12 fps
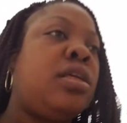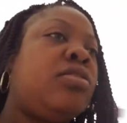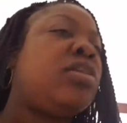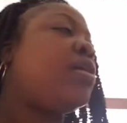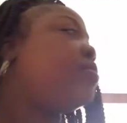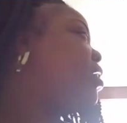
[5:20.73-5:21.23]

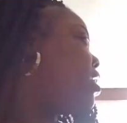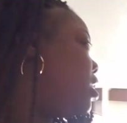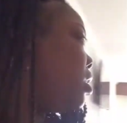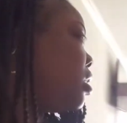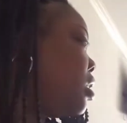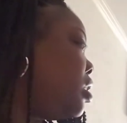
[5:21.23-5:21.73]
you got
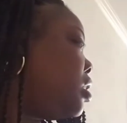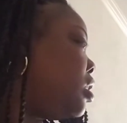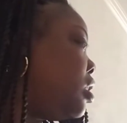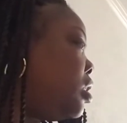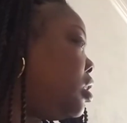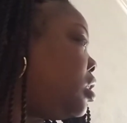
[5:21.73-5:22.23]
what?
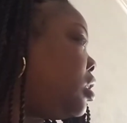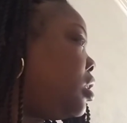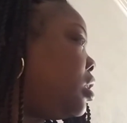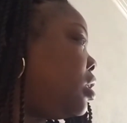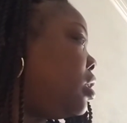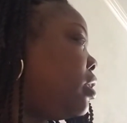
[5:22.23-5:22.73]

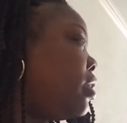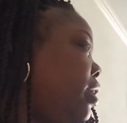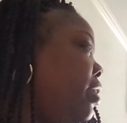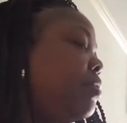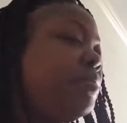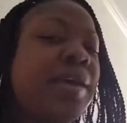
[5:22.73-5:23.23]

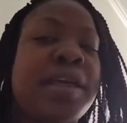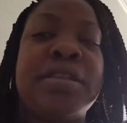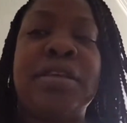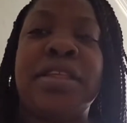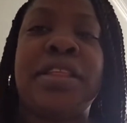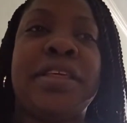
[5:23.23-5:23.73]
Yeah, I
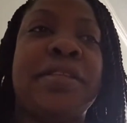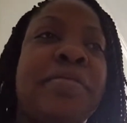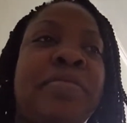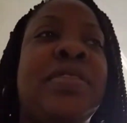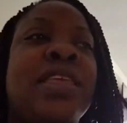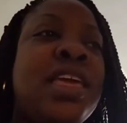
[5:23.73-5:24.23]
need it.
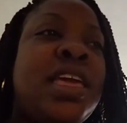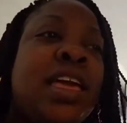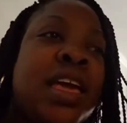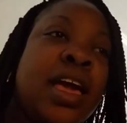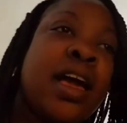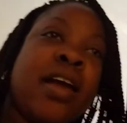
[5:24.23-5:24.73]

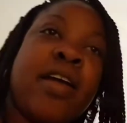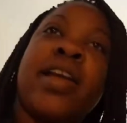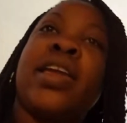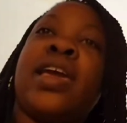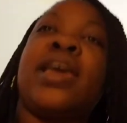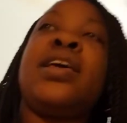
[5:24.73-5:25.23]
All
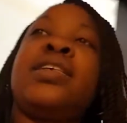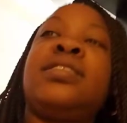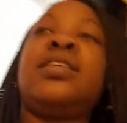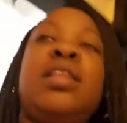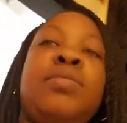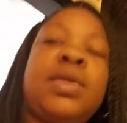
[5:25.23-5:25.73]
right, guys,
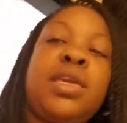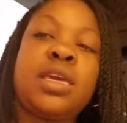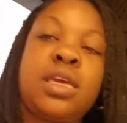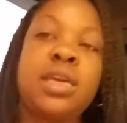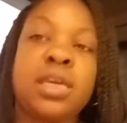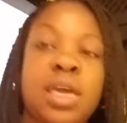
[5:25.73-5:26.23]
so let me
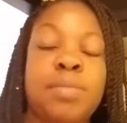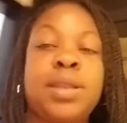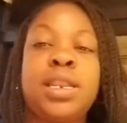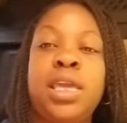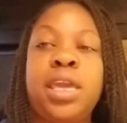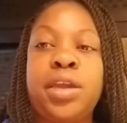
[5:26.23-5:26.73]
come
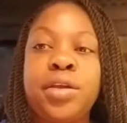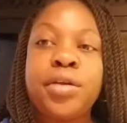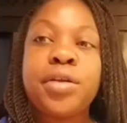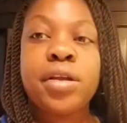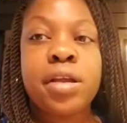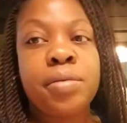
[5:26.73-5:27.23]
in
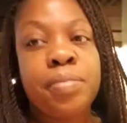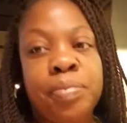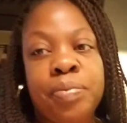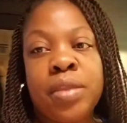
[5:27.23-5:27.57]
here